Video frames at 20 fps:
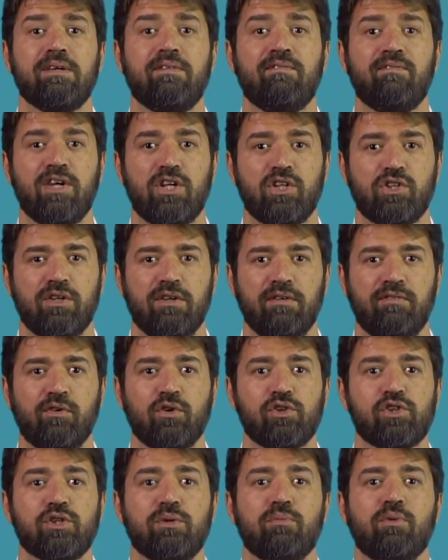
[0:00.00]
But if we were
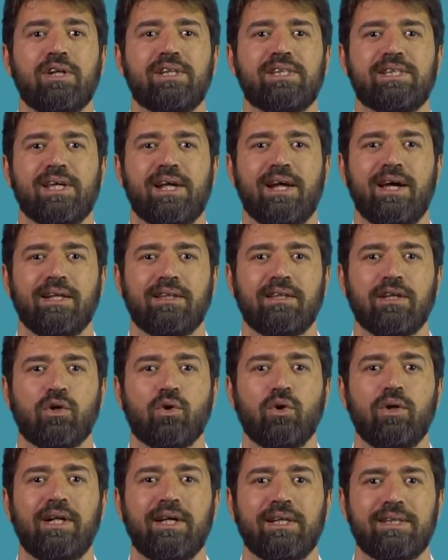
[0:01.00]
set with a
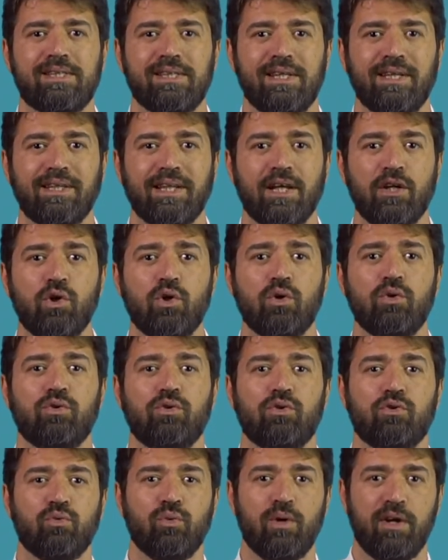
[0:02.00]
z, not on the
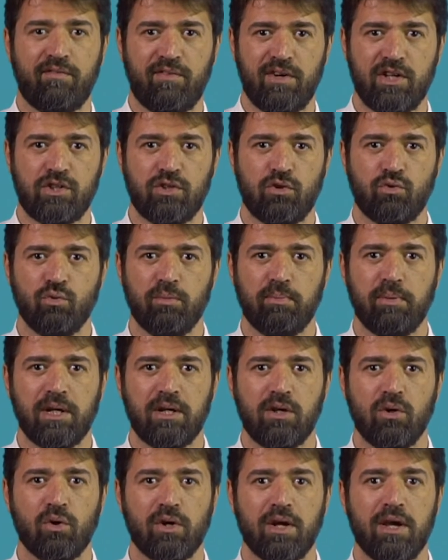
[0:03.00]
top face,
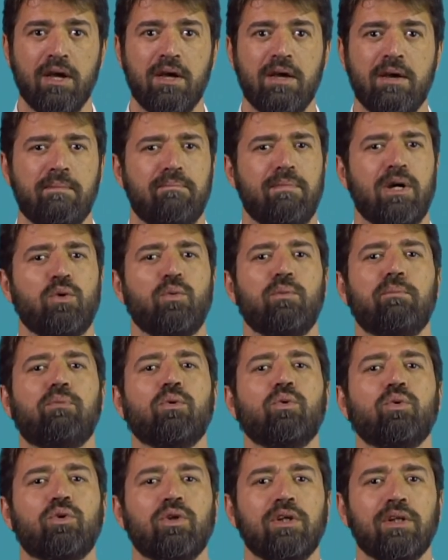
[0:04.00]
but at an
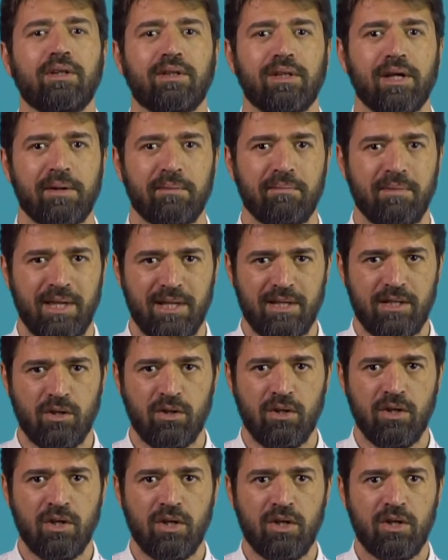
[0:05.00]
intermediate
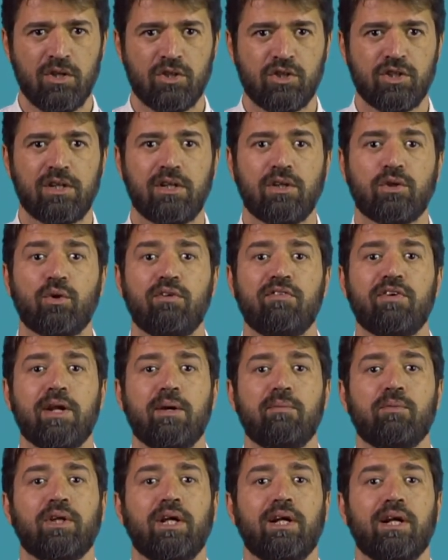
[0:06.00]
point, we would find
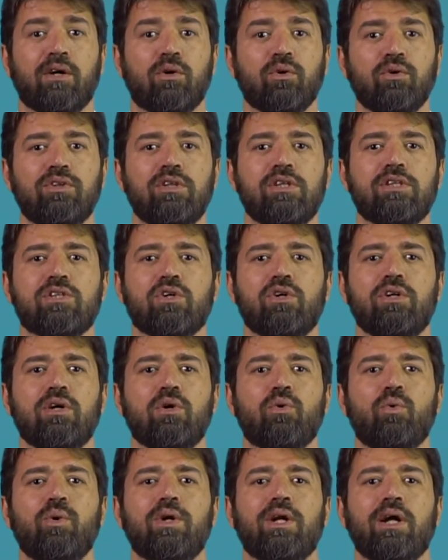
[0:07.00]
ourselves in the
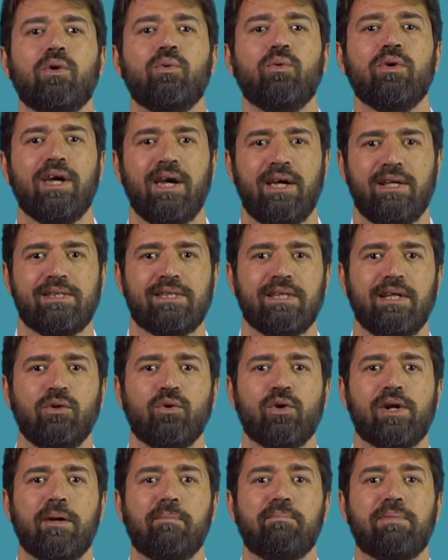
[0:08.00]
condition where the length does
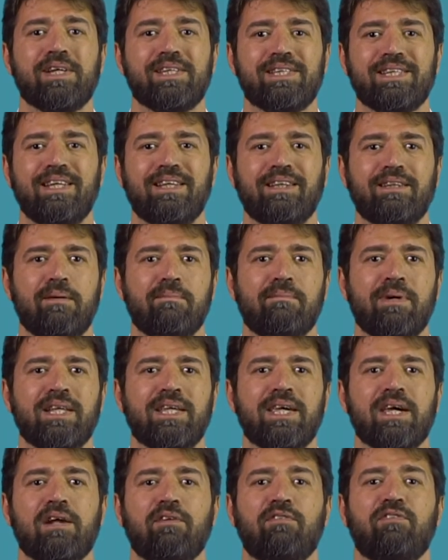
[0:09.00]
not accurately
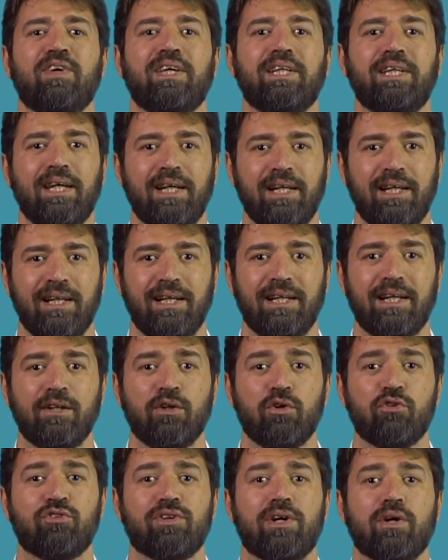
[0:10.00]
represent our working
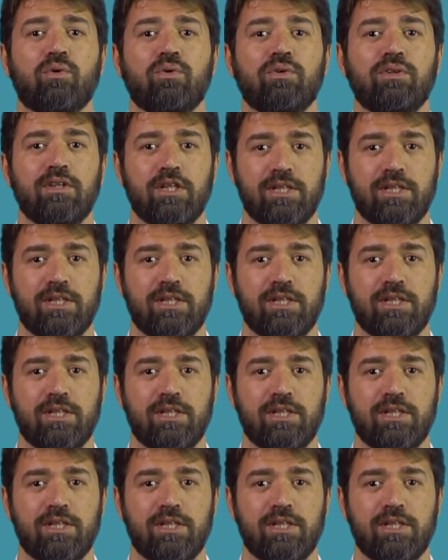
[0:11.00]
condition.